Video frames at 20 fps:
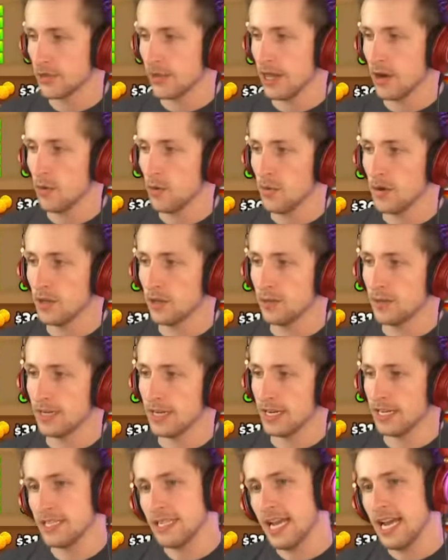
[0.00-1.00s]
that will be
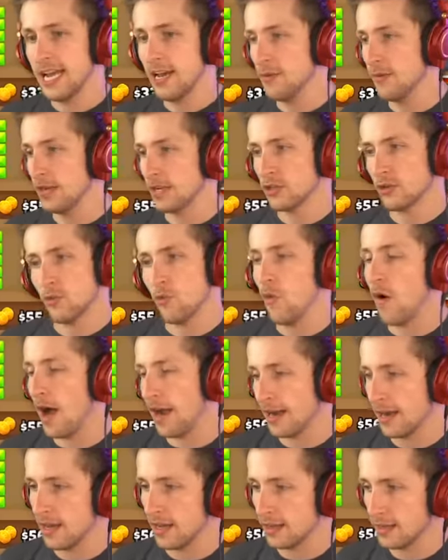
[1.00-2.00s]
nice. And we could, why
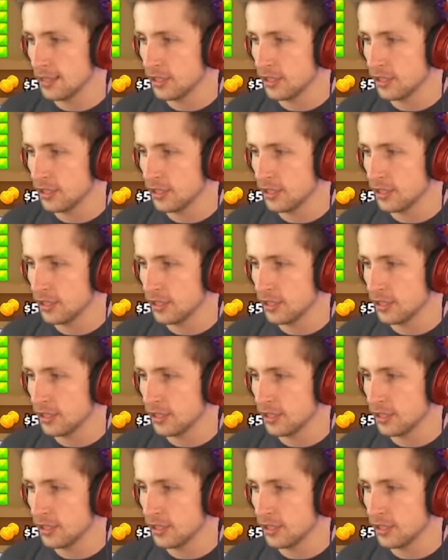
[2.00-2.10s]
not?